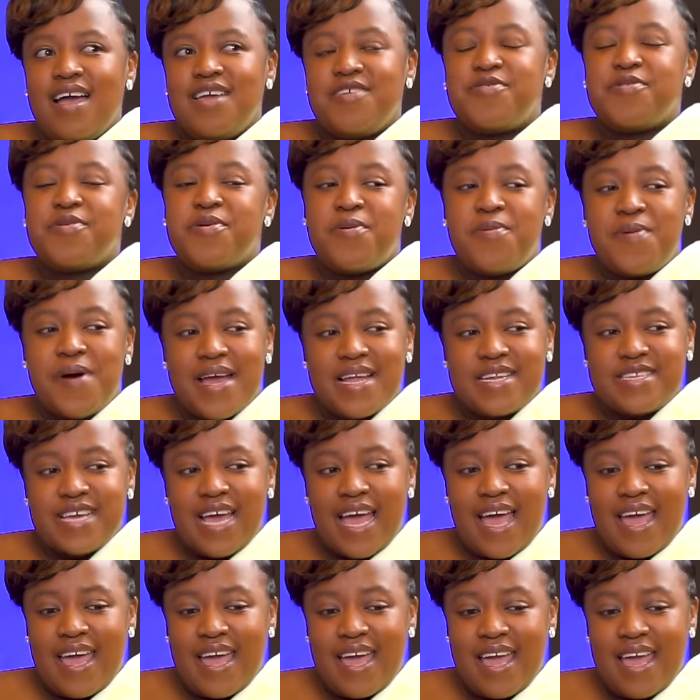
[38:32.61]
you know what,
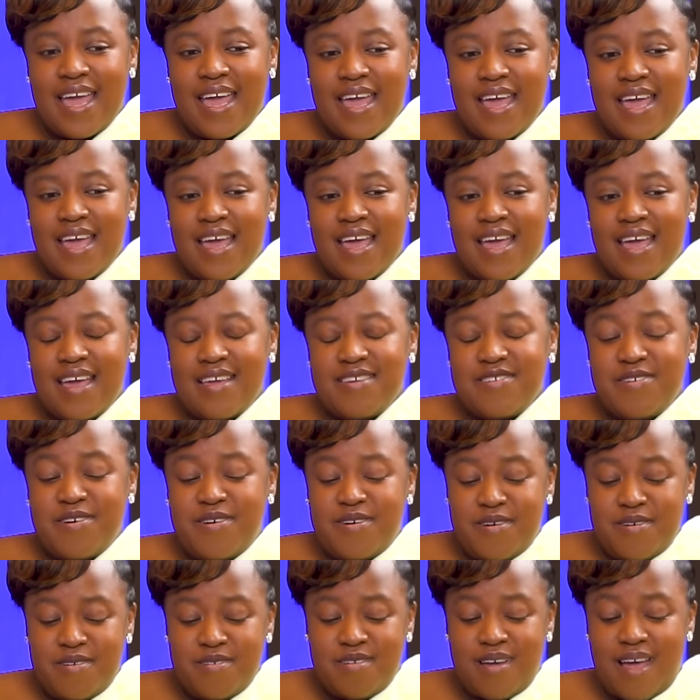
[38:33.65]
I'm
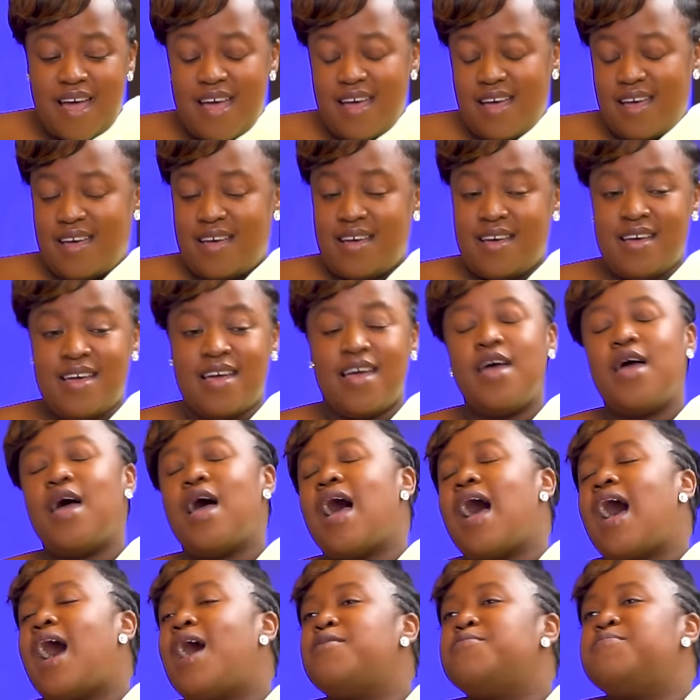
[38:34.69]
a
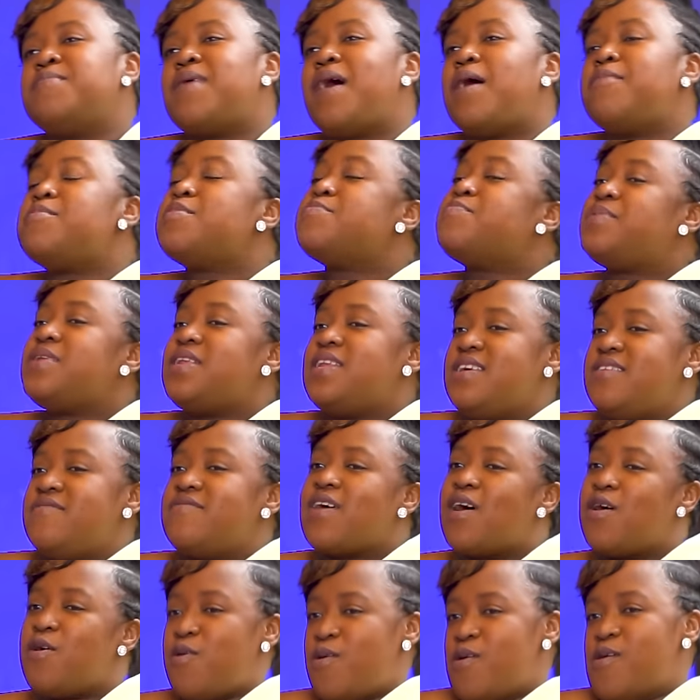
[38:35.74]

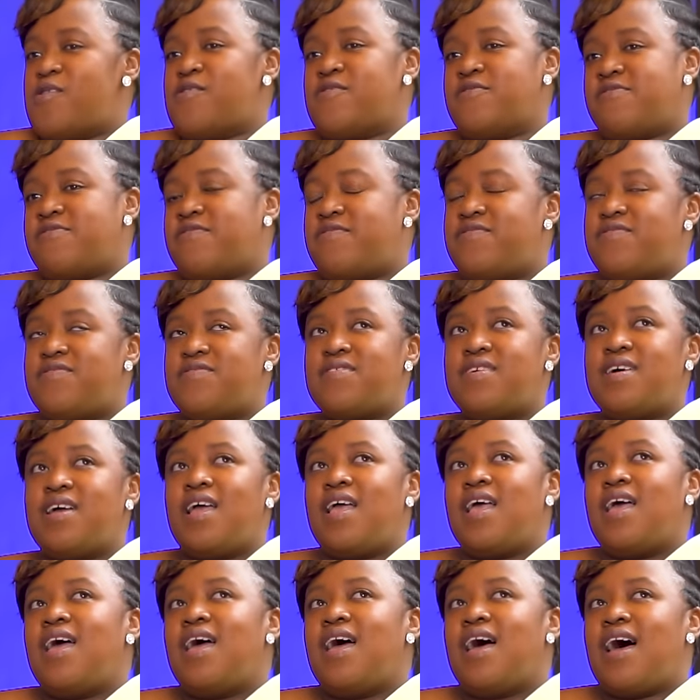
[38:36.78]
believer of
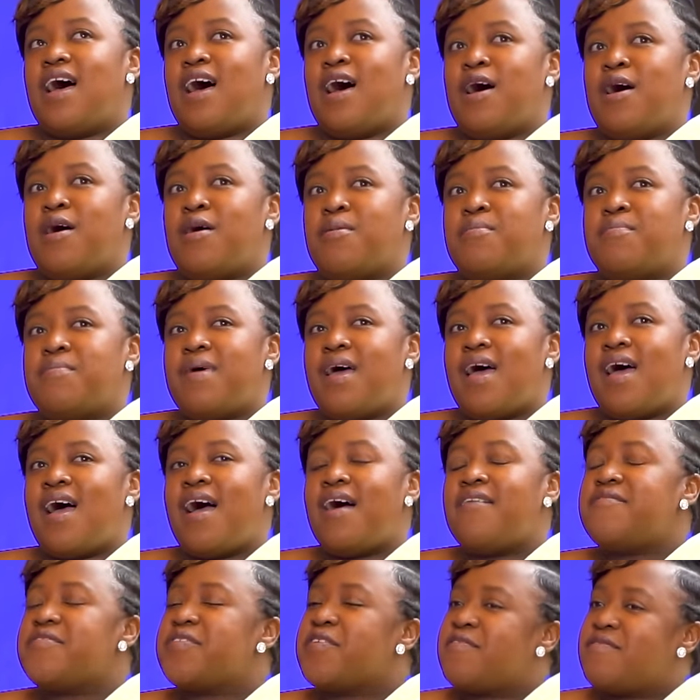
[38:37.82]

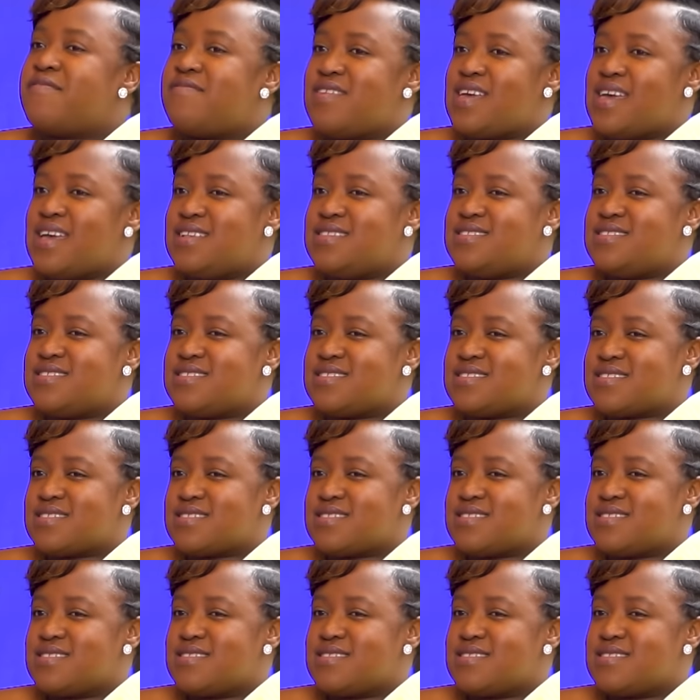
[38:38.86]
have your fans